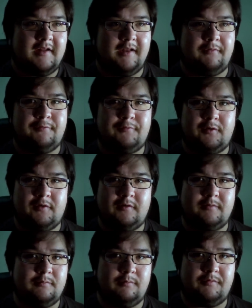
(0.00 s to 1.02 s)
like
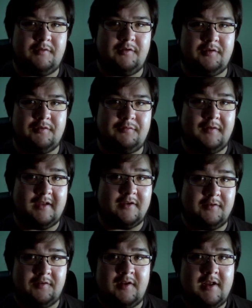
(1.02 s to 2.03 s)
full reviews of
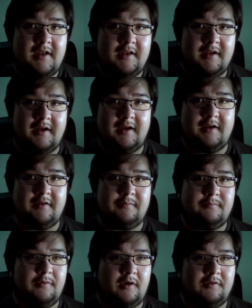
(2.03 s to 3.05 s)
figures, uh,
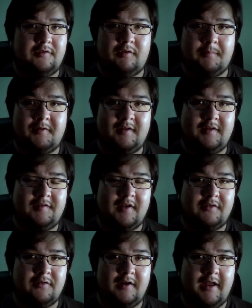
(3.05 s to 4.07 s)
all scripted and
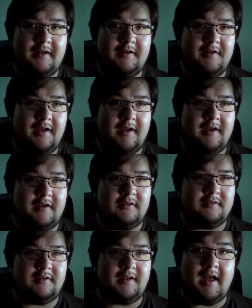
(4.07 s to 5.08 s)
etc. And uh,
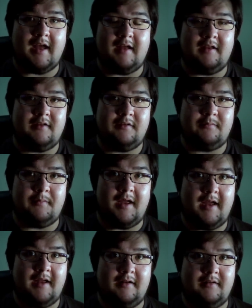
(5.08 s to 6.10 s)
yeah,
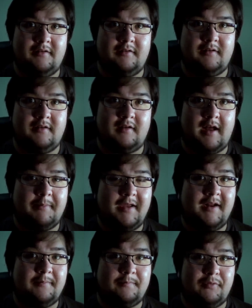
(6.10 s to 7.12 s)
man, I
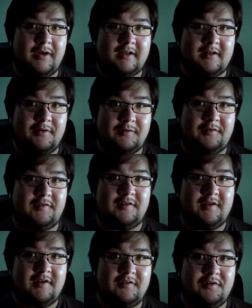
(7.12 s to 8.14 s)
made it pretty close
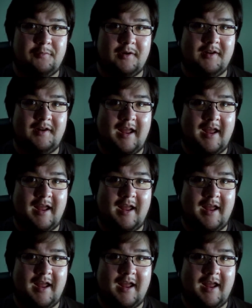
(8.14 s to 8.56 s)
to one a